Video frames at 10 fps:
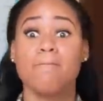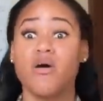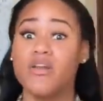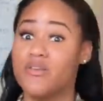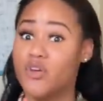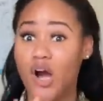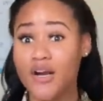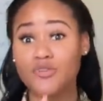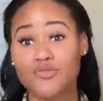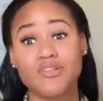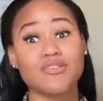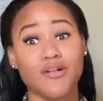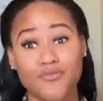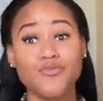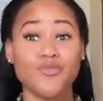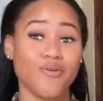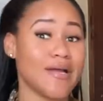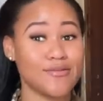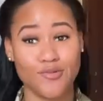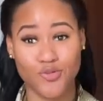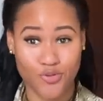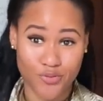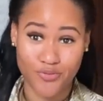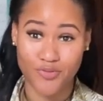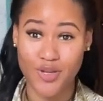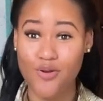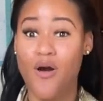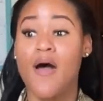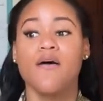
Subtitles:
but if you're honest with yourself, you know that's the truth, you know?